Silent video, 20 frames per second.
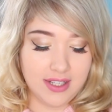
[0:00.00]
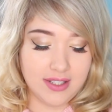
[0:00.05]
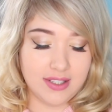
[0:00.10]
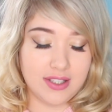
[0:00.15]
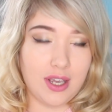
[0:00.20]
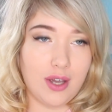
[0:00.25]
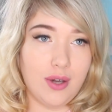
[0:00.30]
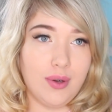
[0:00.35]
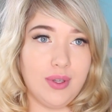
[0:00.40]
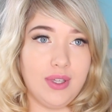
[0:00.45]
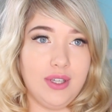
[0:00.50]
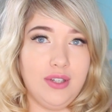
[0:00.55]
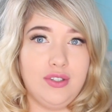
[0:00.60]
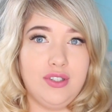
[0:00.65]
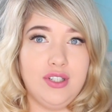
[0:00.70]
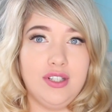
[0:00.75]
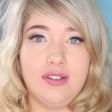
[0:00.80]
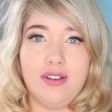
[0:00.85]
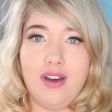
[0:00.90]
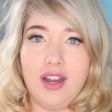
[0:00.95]
So you
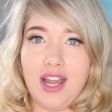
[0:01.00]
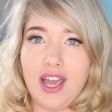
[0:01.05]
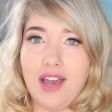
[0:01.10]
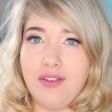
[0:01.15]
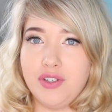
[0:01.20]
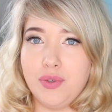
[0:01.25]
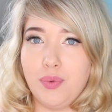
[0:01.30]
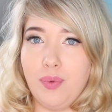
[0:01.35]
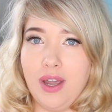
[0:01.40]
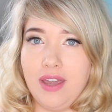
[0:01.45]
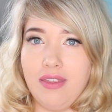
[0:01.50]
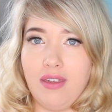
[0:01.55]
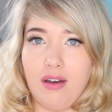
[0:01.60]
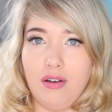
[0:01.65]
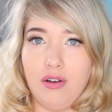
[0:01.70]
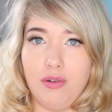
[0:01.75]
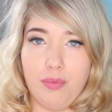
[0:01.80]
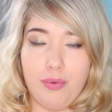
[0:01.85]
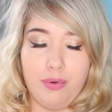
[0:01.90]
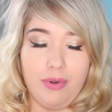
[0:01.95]
do kind of have to weigh
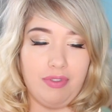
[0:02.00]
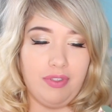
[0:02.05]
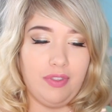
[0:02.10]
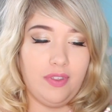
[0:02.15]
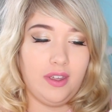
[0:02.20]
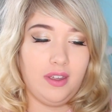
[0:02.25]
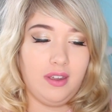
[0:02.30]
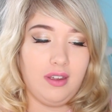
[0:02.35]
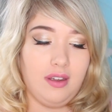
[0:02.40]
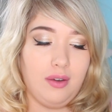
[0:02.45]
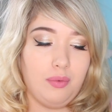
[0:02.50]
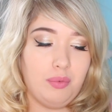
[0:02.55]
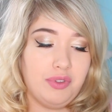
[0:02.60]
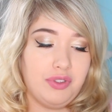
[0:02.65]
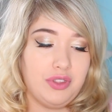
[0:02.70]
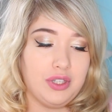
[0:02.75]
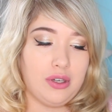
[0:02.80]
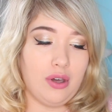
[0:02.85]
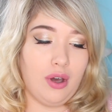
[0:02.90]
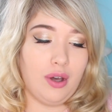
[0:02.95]
that up with the
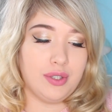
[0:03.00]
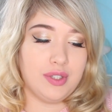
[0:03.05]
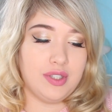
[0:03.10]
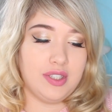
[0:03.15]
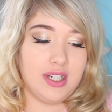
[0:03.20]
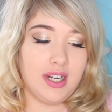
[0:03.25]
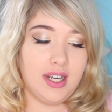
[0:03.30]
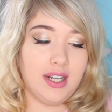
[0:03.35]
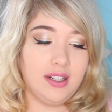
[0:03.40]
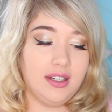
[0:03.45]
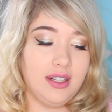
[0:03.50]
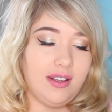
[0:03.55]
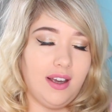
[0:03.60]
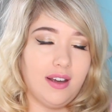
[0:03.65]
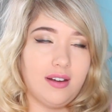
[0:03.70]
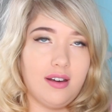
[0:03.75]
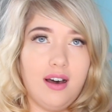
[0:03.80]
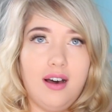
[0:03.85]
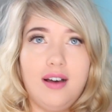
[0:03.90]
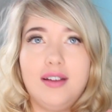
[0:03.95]
costing.
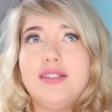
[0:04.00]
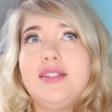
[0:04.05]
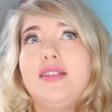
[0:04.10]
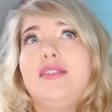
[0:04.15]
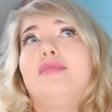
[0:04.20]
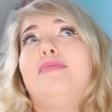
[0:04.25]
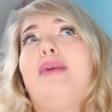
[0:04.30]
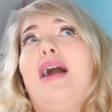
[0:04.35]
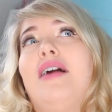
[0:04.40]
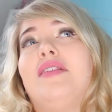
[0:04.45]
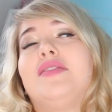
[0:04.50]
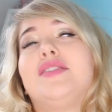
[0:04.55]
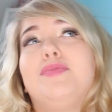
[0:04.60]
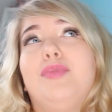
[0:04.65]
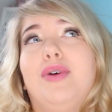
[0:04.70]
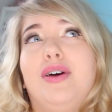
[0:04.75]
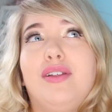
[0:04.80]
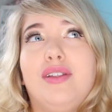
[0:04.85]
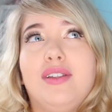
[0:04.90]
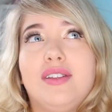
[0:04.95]
I can't do the maths,
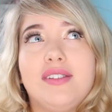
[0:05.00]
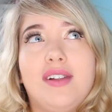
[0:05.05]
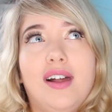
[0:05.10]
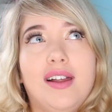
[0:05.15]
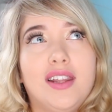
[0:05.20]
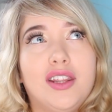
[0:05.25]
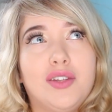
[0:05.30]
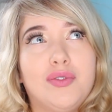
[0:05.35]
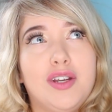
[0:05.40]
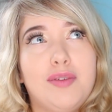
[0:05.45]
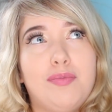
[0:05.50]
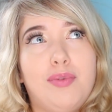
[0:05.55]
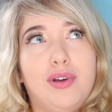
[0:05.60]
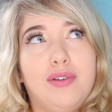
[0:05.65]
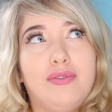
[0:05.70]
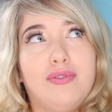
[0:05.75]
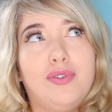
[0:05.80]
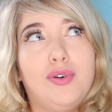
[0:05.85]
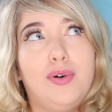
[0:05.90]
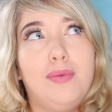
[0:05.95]
but like
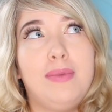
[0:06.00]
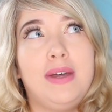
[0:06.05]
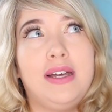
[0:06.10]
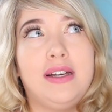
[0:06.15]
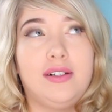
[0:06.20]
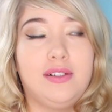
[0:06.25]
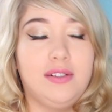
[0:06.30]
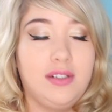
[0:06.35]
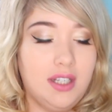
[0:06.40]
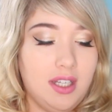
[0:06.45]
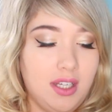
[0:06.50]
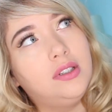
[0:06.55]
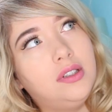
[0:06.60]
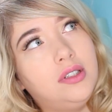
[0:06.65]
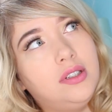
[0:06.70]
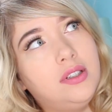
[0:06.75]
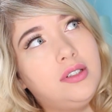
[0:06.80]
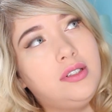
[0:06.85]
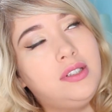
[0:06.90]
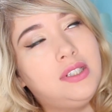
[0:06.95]
3.4ml
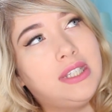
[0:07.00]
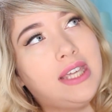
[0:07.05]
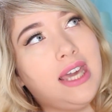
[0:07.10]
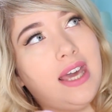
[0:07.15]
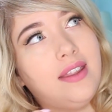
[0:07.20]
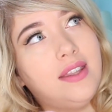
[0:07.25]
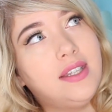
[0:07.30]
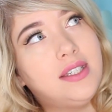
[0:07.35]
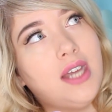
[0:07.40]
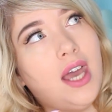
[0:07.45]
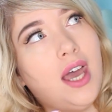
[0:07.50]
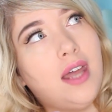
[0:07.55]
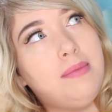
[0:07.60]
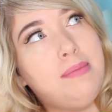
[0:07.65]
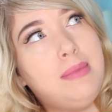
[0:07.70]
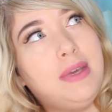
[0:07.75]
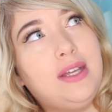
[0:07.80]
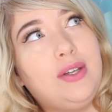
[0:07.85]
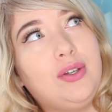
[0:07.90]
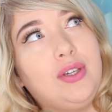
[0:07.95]
to get the
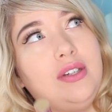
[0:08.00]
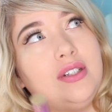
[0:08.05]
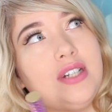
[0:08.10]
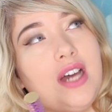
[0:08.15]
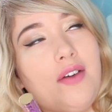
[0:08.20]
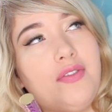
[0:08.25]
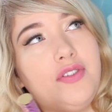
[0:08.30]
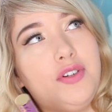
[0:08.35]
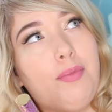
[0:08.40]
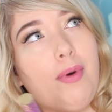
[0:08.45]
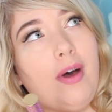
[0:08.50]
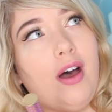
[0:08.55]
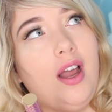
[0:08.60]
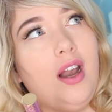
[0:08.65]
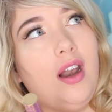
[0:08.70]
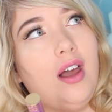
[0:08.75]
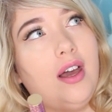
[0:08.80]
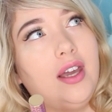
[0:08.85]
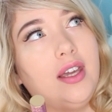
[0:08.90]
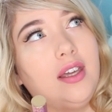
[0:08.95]
10ml you'd have to
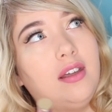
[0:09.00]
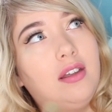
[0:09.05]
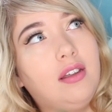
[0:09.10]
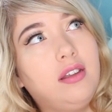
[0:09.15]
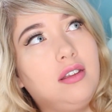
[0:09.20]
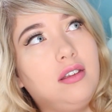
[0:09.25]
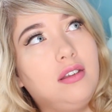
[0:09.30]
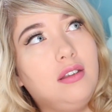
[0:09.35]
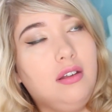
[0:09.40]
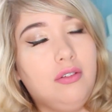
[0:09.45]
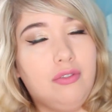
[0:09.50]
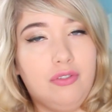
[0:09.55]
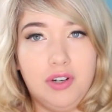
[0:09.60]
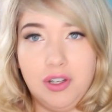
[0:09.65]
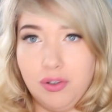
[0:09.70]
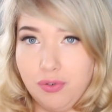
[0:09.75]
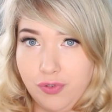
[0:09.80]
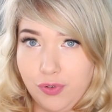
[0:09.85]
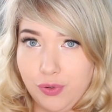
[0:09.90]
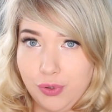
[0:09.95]
buy like
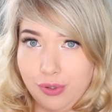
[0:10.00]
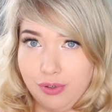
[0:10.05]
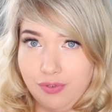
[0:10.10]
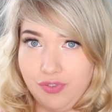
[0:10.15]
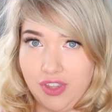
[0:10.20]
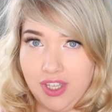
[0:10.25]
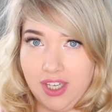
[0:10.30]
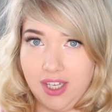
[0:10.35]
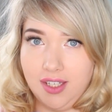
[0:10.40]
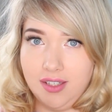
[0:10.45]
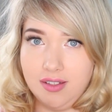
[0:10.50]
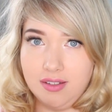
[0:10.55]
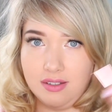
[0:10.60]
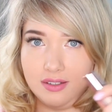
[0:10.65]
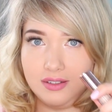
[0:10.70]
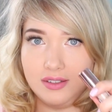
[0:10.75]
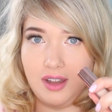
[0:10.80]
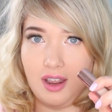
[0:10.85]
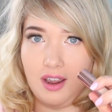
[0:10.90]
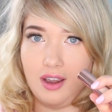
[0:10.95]
3 or 4 of these,
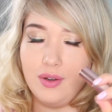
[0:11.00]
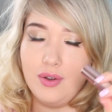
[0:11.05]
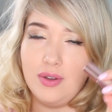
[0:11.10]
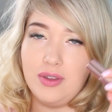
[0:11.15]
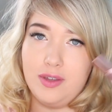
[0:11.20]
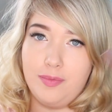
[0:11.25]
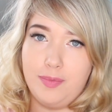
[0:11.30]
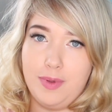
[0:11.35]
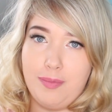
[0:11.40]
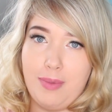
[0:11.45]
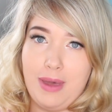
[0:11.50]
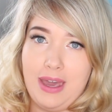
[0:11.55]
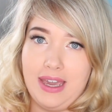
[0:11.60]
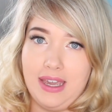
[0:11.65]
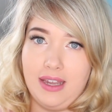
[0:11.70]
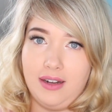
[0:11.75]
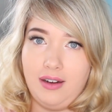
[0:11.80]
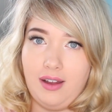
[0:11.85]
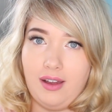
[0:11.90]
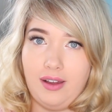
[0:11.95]
so you'd be
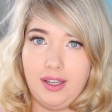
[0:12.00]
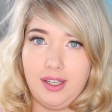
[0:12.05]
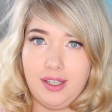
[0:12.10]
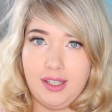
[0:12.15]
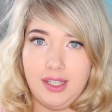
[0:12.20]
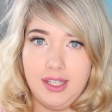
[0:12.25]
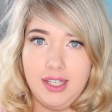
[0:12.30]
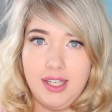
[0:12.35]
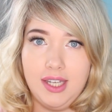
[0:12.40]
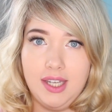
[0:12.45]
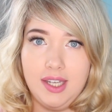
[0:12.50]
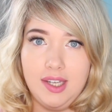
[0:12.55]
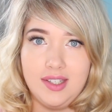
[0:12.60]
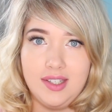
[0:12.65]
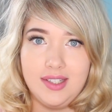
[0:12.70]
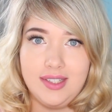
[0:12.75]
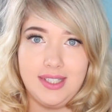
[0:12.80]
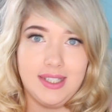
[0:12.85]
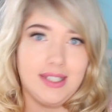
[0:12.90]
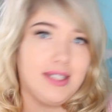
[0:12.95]
paying like
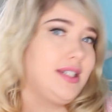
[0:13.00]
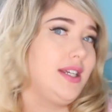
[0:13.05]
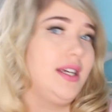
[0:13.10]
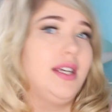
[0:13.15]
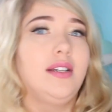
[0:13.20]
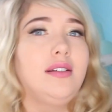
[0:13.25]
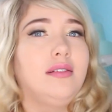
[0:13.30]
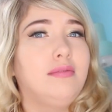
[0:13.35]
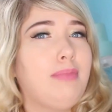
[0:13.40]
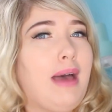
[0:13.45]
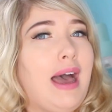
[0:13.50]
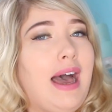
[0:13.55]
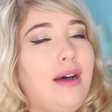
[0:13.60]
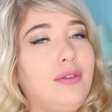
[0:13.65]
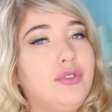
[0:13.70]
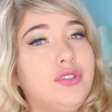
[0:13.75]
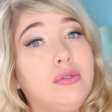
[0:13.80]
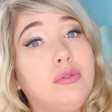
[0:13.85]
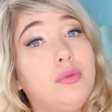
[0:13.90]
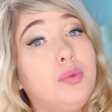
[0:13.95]

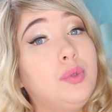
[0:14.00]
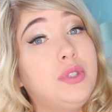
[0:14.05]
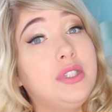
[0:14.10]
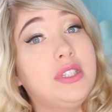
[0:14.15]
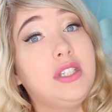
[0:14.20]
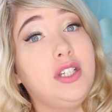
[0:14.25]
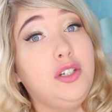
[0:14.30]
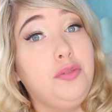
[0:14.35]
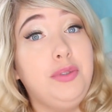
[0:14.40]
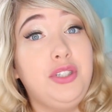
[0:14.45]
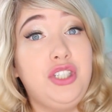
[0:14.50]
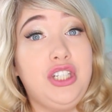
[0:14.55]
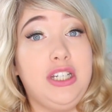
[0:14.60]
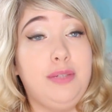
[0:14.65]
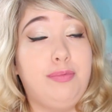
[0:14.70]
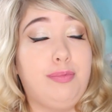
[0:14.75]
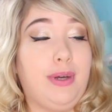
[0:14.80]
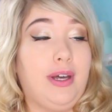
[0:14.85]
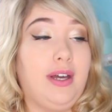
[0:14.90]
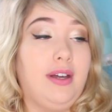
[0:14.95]
£16, so it would still be
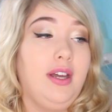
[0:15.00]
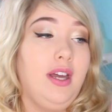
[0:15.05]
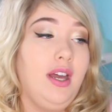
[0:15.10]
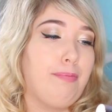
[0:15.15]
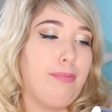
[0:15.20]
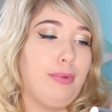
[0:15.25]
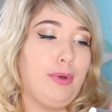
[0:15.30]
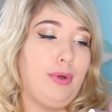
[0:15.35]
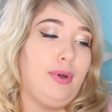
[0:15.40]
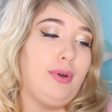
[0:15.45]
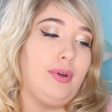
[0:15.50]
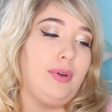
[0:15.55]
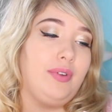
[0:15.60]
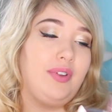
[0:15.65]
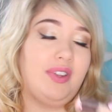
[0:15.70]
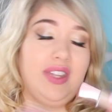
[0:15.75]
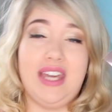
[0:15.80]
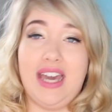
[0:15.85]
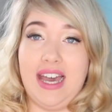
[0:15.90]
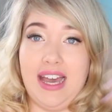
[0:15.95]
cheaper,
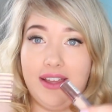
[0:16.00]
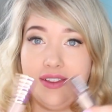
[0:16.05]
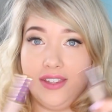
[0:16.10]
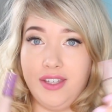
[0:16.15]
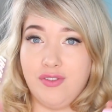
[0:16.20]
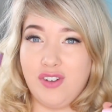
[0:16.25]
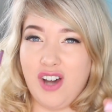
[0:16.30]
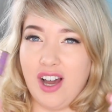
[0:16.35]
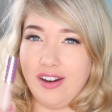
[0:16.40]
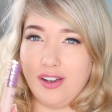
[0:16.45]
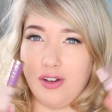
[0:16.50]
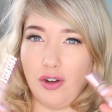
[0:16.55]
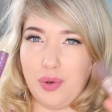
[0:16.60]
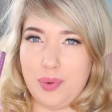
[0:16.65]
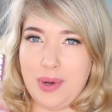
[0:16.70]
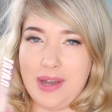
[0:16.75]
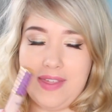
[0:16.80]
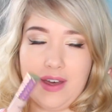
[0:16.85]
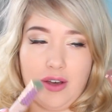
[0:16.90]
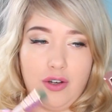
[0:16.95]
but yeah, you've kind of got
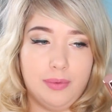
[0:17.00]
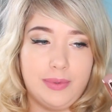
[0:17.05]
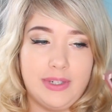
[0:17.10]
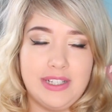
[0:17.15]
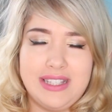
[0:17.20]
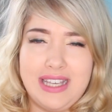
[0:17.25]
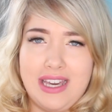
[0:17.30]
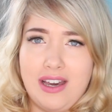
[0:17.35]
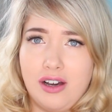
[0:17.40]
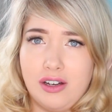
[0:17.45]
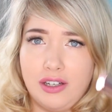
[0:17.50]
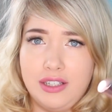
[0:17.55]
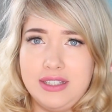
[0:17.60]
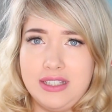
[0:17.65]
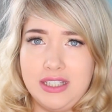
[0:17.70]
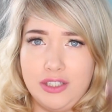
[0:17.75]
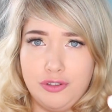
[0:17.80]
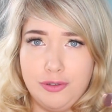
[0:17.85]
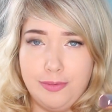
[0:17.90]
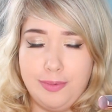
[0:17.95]
to weigh that up because they are
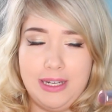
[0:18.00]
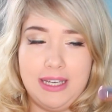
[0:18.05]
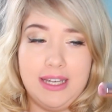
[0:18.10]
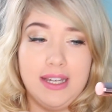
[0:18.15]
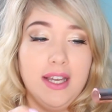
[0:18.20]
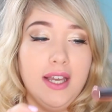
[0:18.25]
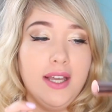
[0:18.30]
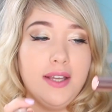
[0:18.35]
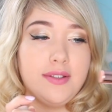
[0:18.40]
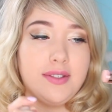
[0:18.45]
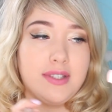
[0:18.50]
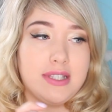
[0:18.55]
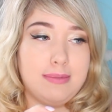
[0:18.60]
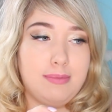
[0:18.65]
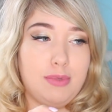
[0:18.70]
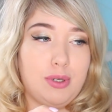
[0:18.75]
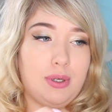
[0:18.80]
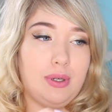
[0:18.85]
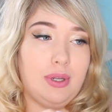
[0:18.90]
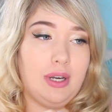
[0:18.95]
considerably
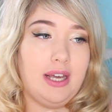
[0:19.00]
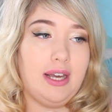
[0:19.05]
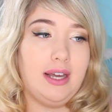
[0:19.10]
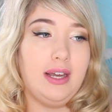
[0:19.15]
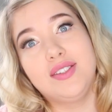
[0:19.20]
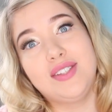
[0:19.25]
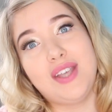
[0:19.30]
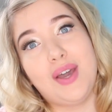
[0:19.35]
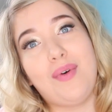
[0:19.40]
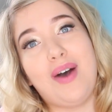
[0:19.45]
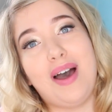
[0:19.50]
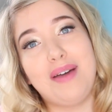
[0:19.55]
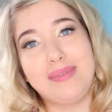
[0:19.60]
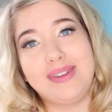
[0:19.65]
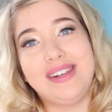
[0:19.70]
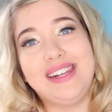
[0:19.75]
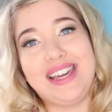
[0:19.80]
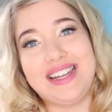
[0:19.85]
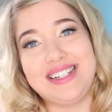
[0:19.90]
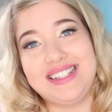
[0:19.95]
smaller. So I'm
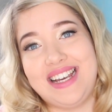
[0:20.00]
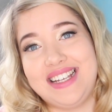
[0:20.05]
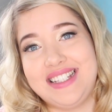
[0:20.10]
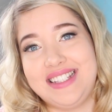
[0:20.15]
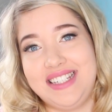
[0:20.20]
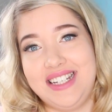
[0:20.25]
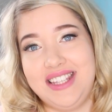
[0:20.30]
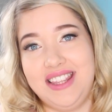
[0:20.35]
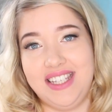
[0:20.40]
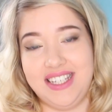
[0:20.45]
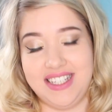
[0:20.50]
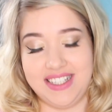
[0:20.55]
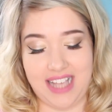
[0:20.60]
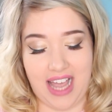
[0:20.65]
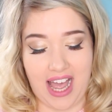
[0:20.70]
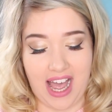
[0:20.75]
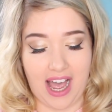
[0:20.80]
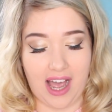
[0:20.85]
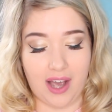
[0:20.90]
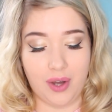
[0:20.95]
going to get testing these
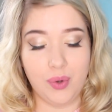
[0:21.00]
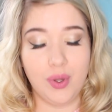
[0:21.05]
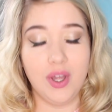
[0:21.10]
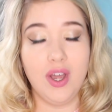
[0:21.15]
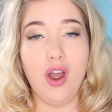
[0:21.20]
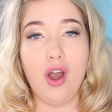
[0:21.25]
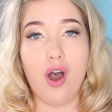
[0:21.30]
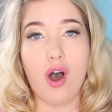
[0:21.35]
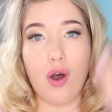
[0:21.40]
out.